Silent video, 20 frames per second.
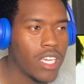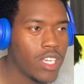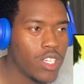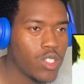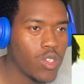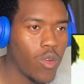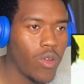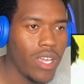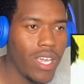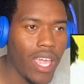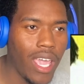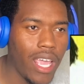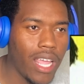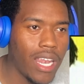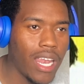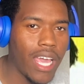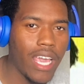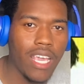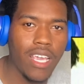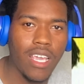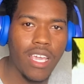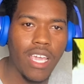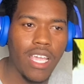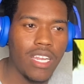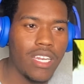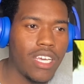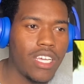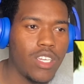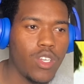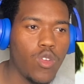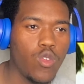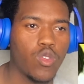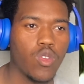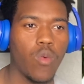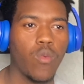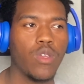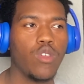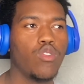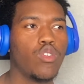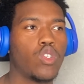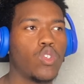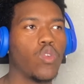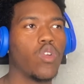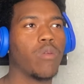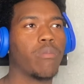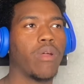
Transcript: So it ain't nothing new. So when you short,